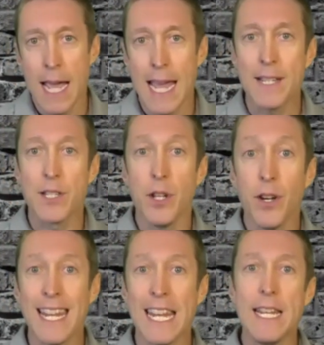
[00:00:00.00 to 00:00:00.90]
It's
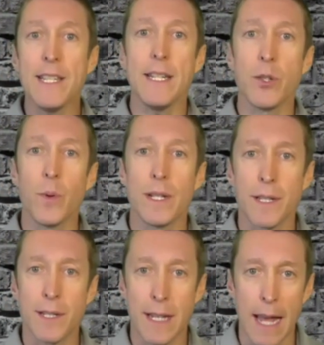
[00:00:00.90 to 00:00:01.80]
not easy to
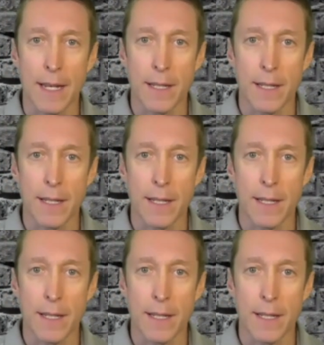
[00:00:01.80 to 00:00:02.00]
understand.